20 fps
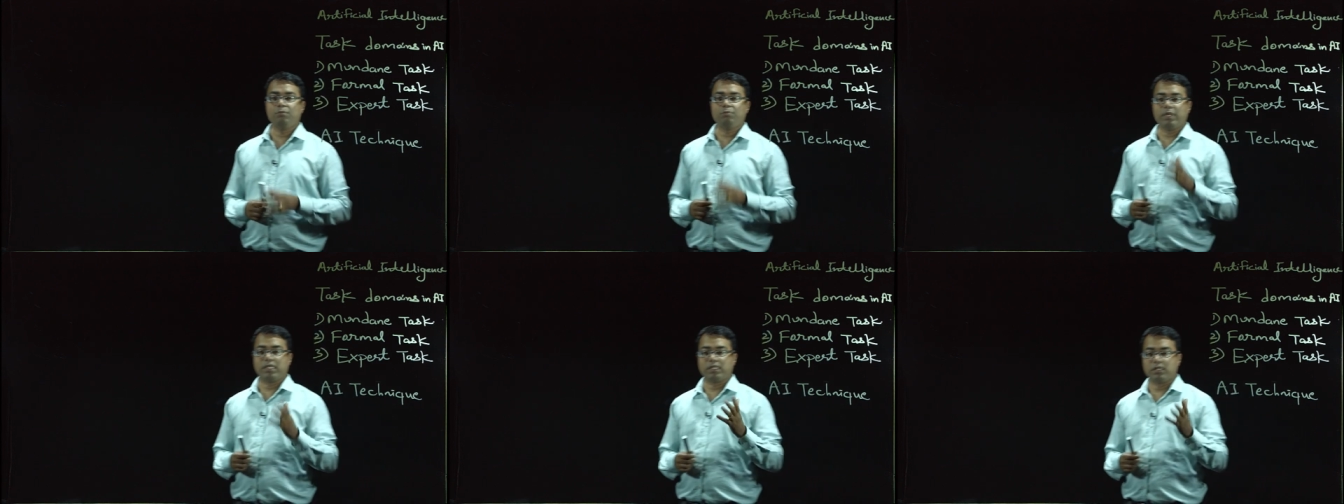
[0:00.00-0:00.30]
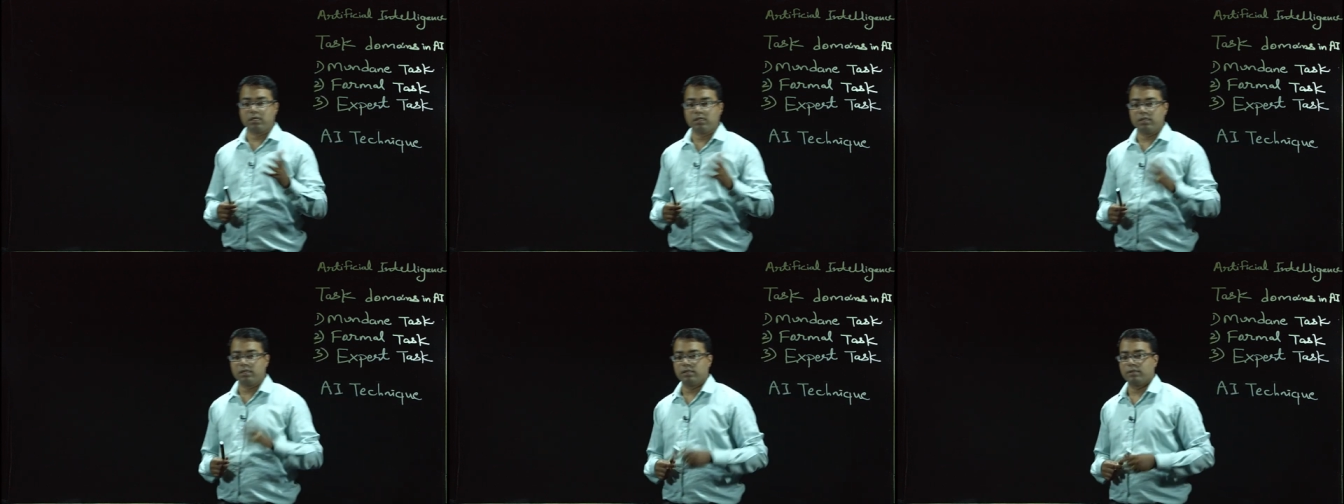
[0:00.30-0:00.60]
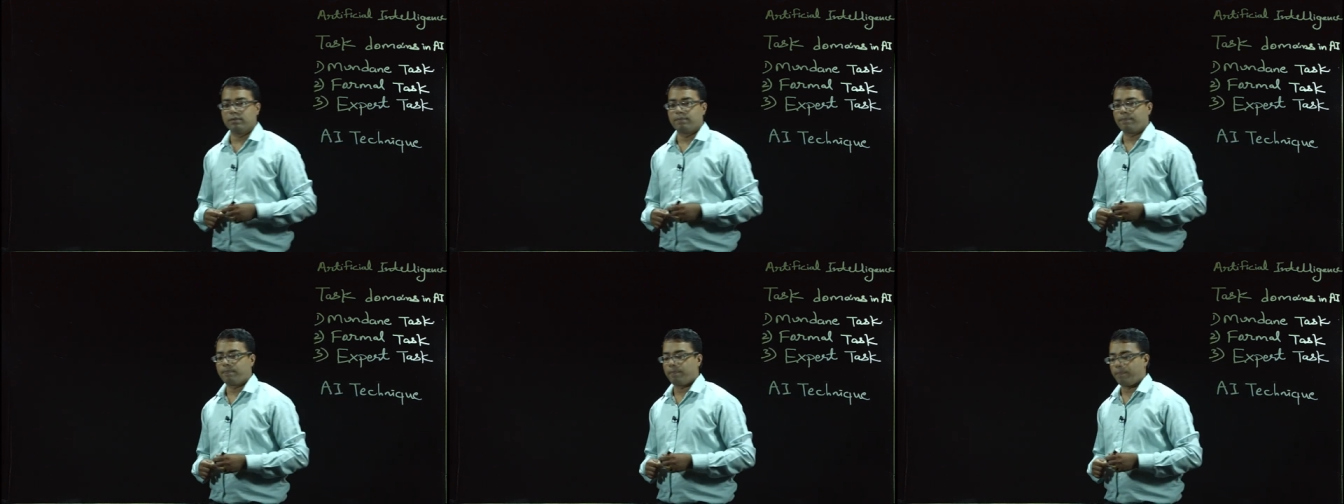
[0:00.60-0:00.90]
method?
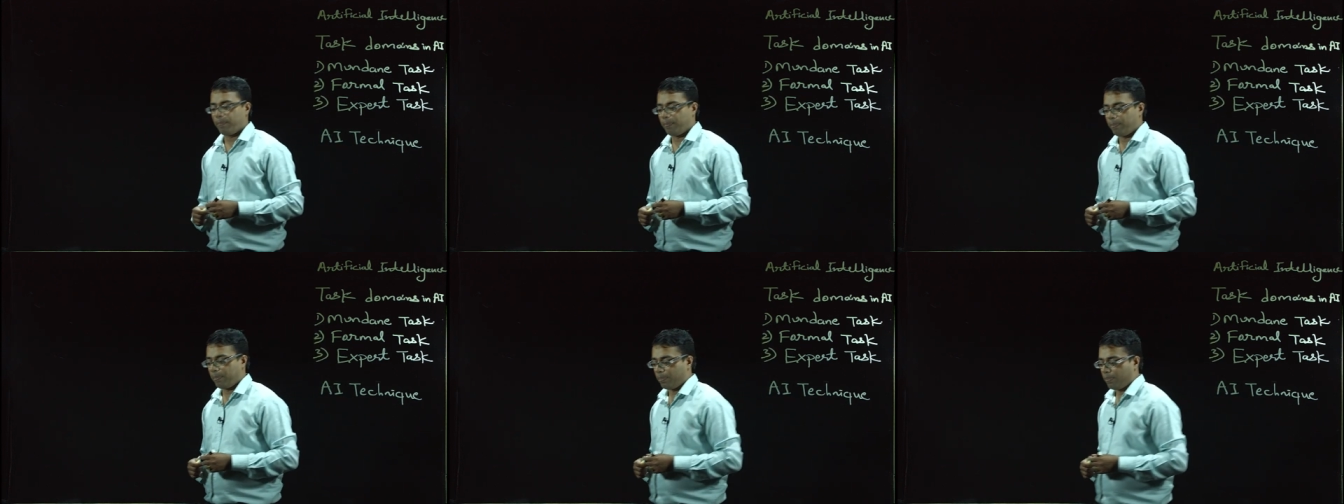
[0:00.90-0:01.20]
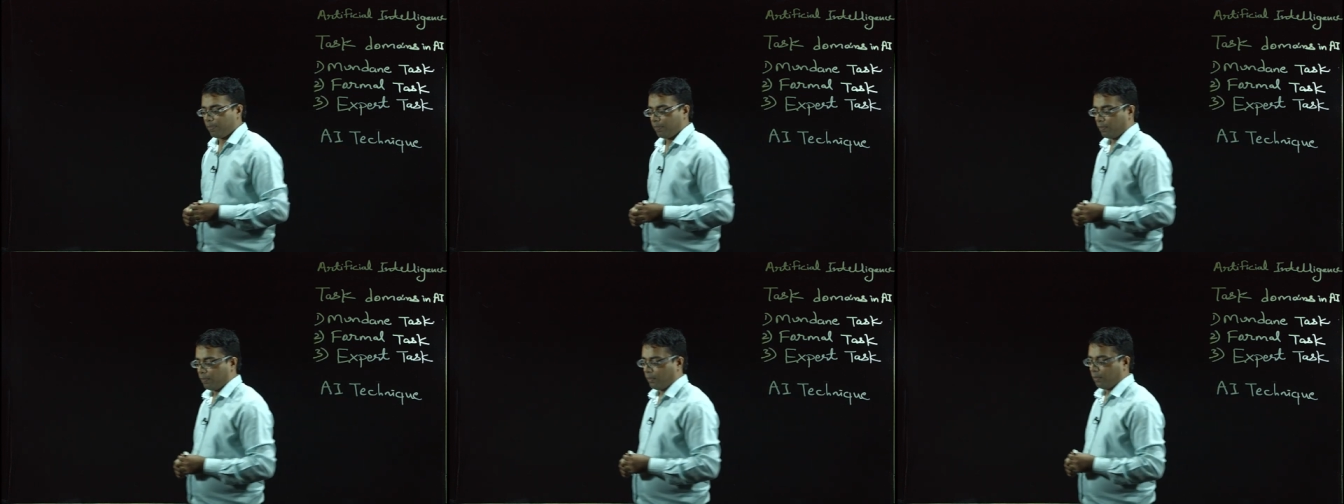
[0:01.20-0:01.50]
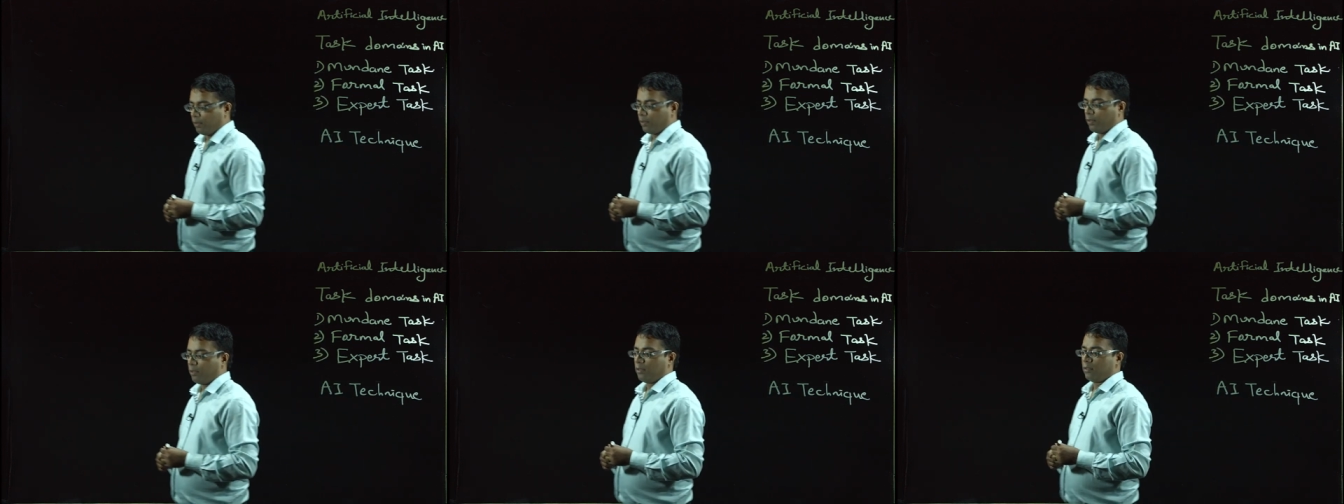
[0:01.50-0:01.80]

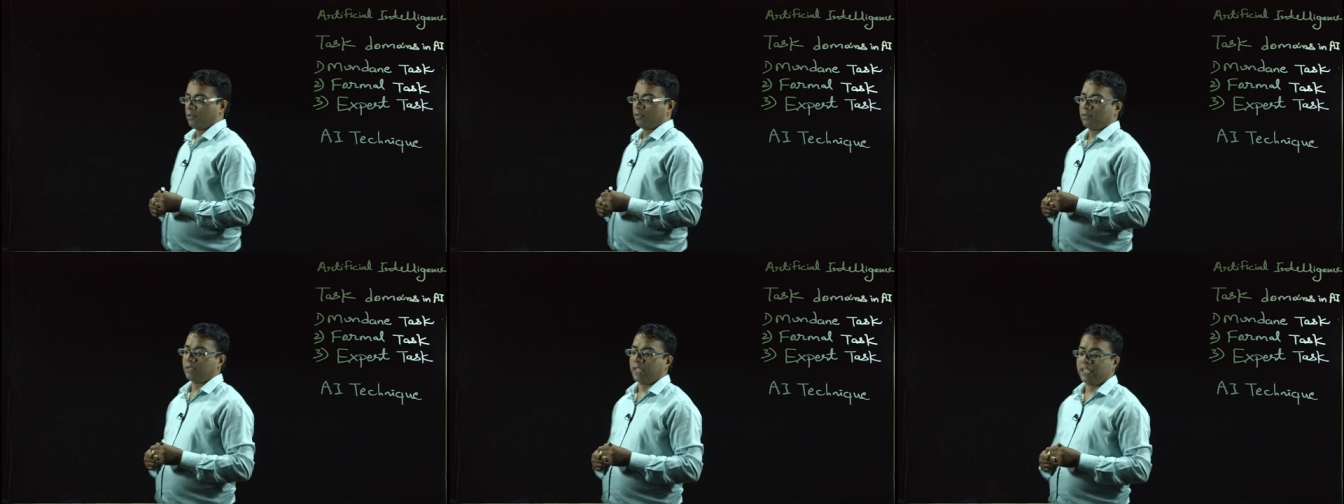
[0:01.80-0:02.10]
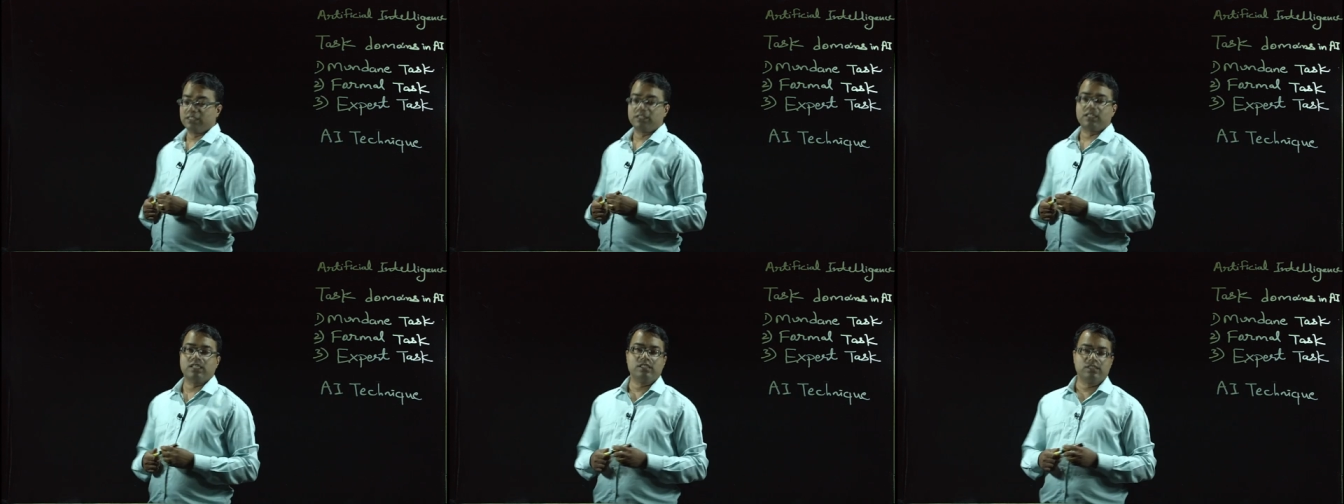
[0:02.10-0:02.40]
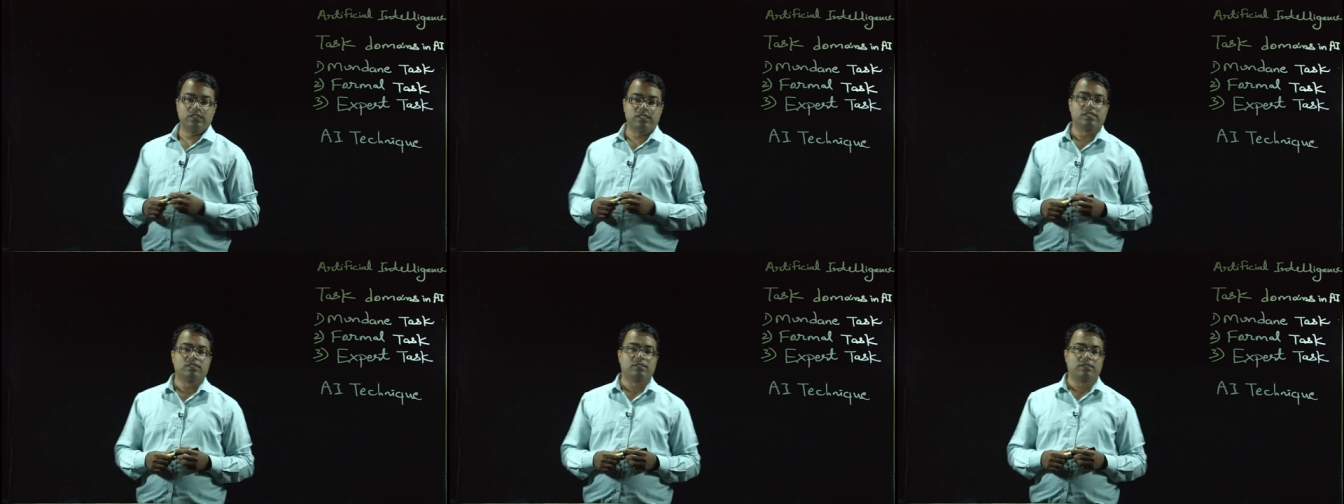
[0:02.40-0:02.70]
The answer
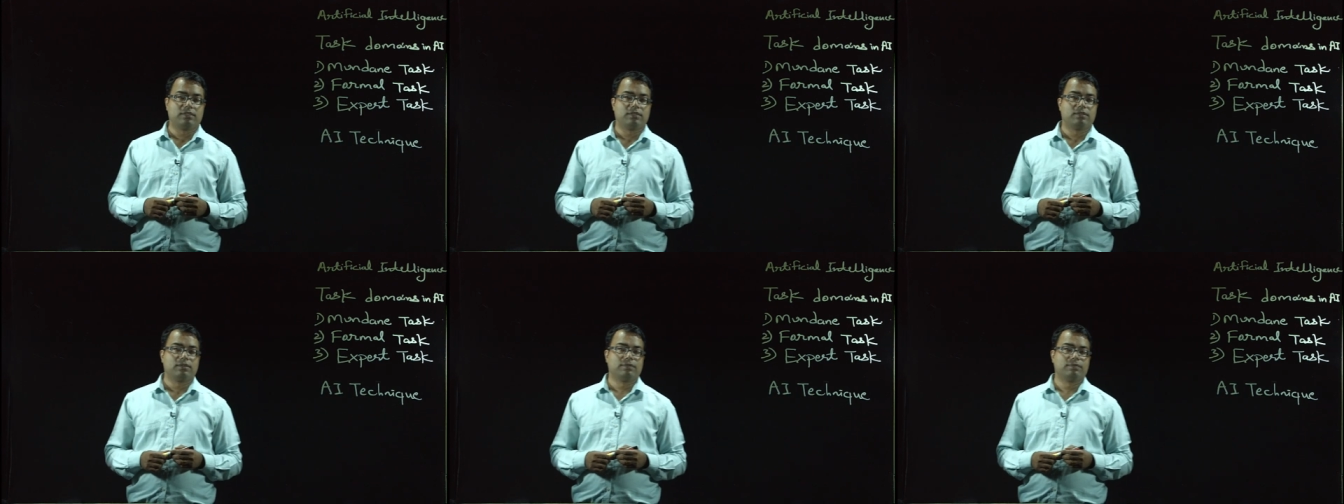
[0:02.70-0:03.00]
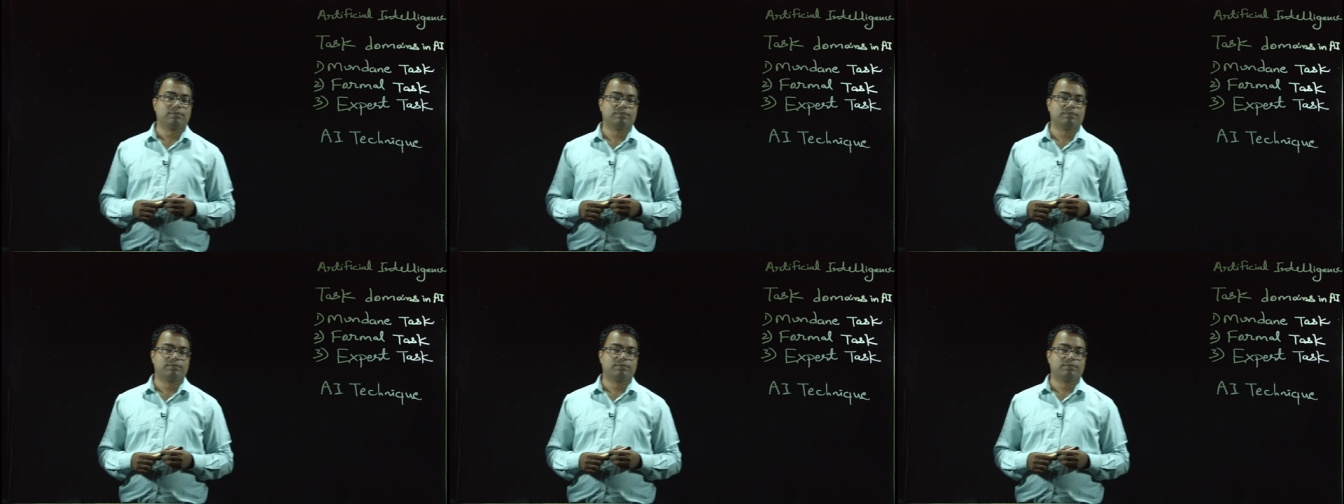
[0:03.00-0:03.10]
is yes.